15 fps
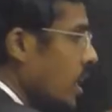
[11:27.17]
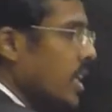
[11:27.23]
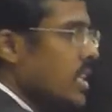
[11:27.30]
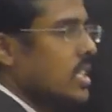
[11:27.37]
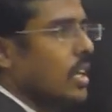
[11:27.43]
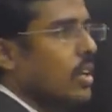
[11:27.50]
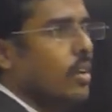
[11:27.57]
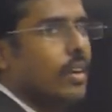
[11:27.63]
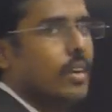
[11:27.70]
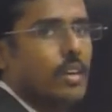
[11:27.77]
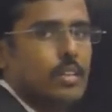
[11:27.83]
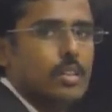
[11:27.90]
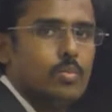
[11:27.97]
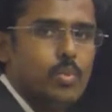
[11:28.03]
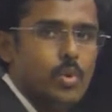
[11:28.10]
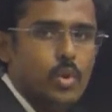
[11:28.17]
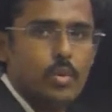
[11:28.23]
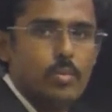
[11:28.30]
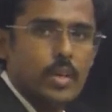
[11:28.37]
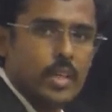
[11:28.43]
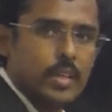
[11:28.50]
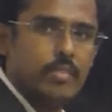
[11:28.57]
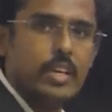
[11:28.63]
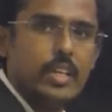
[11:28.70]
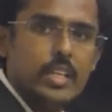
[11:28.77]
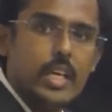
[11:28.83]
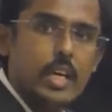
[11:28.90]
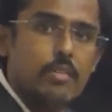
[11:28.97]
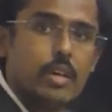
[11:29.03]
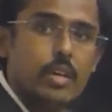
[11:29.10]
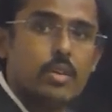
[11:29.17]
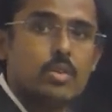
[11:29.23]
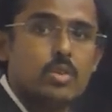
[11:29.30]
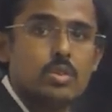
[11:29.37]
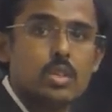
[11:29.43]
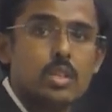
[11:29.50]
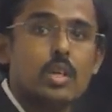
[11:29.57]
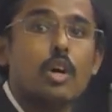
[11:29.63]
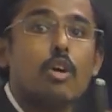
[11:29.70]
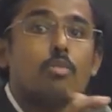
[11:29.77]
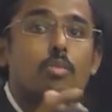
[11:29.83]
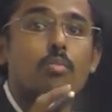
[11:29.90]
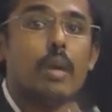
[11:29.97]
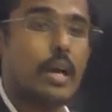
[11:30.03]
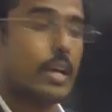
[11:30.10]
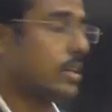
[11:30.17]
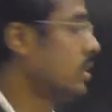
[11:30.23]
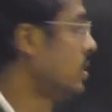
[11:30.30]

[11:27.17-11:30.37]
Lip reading: it is yellow color on the board, but where they were using the carbon black.